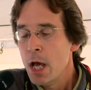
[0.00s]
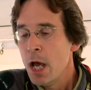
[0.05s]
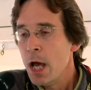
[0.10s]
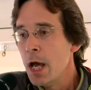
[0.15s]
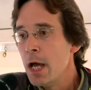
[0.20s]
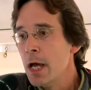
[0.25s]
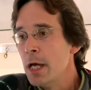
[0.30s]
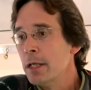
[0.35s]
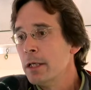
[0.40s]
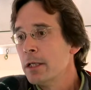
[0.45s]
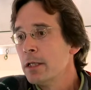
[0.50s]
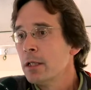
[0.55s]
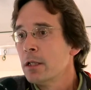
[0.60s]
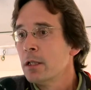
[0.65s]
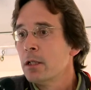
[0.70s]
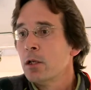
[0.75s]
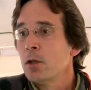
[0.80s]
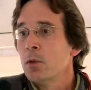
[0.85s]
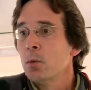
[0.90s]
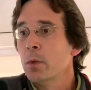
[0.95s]
And
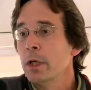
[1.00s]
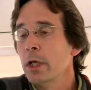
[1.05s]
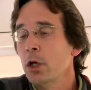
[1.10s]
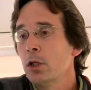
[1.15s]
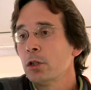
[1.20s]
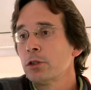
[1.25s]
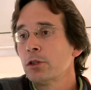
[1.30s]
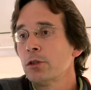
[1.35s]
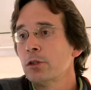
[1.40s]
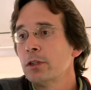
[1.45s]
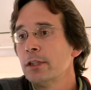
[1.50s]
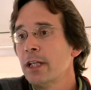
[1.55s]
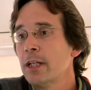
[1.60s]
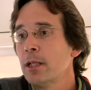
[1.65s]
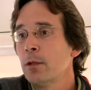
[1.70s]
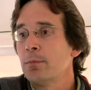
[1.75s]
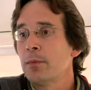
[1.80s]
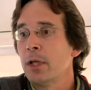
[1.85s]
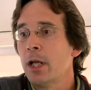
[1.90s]
we also set up